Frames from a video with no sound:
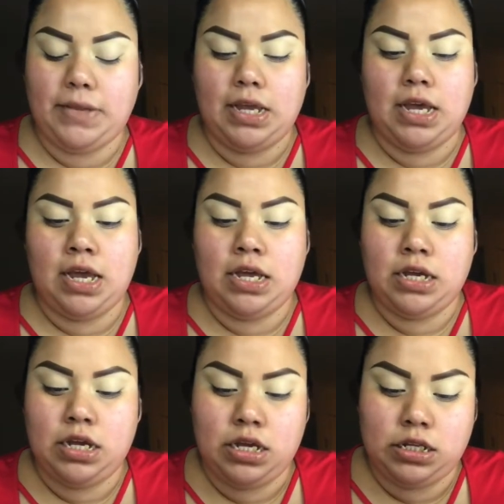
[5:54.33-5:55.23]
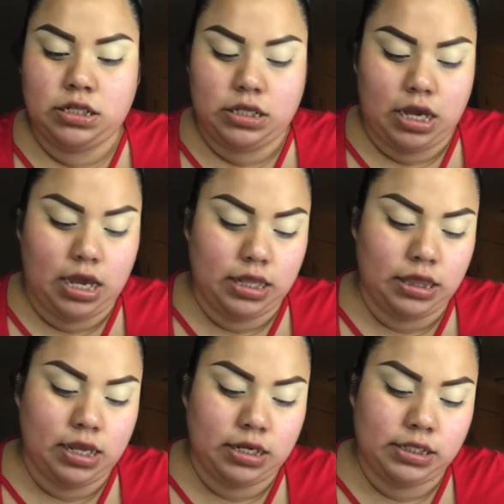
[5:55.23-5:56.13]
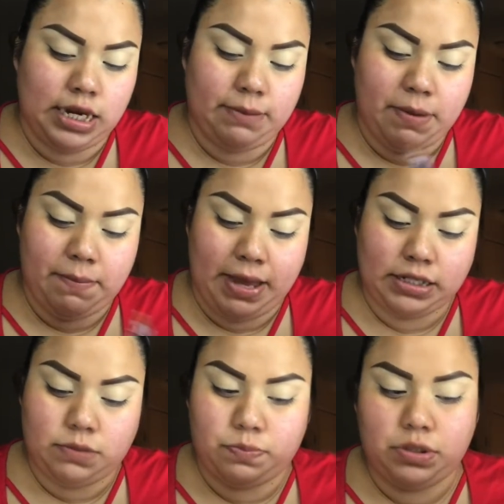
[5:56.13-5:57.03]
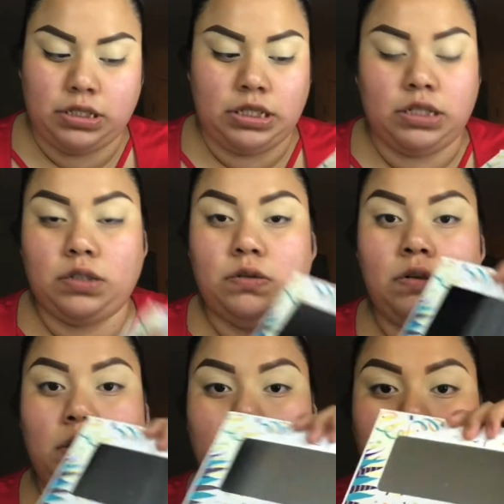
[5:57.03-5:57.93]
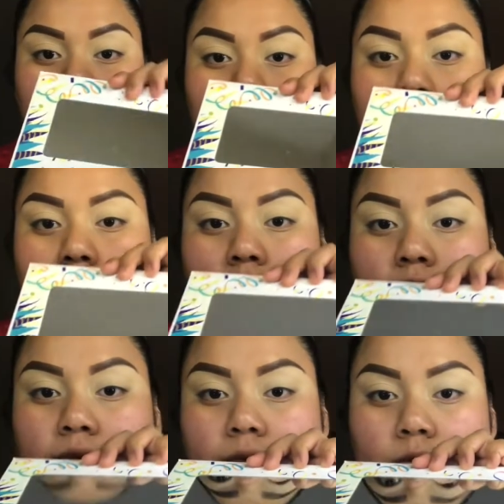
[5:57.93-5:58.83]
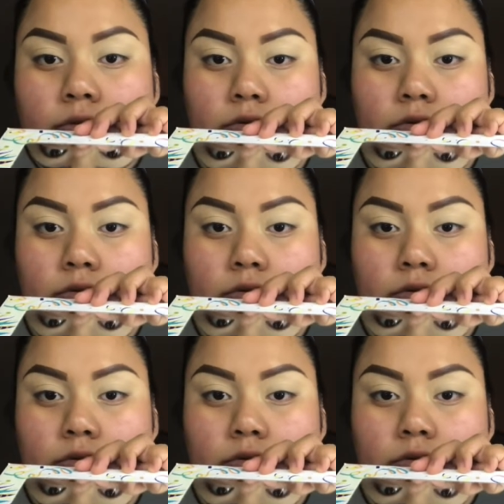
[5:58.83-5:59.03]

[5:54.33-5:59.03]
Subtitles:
And the Take Me Back to Brazil colorful.